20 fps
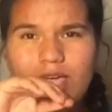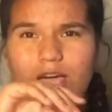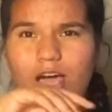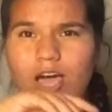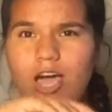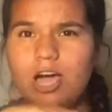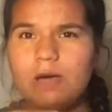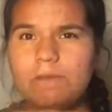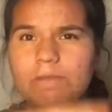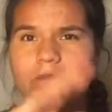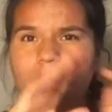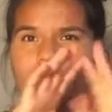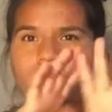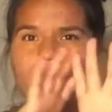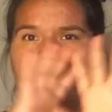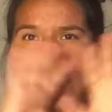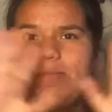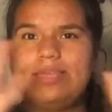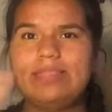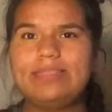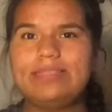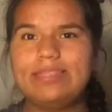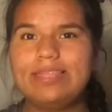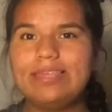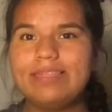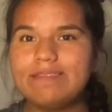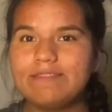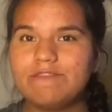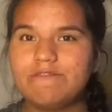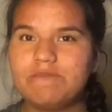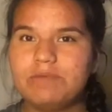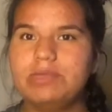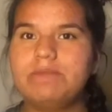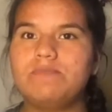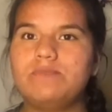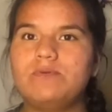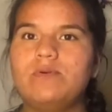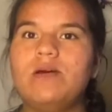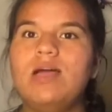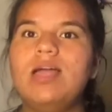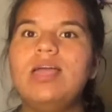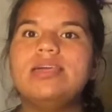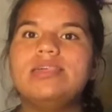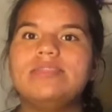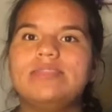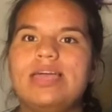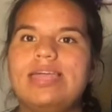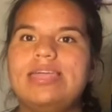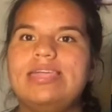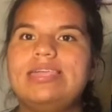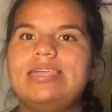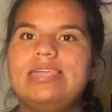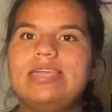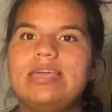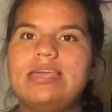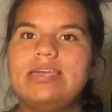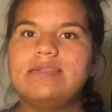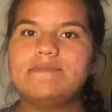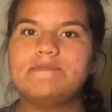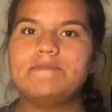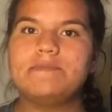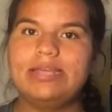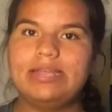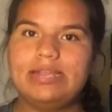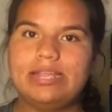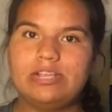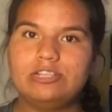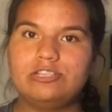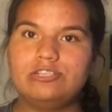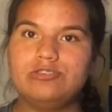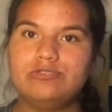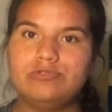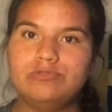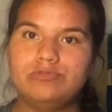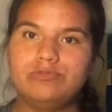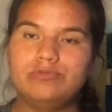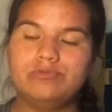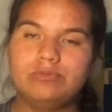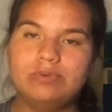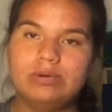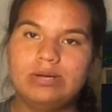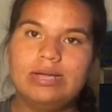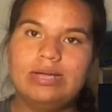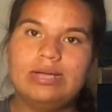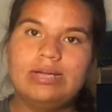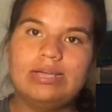from like the list of people that he is planning to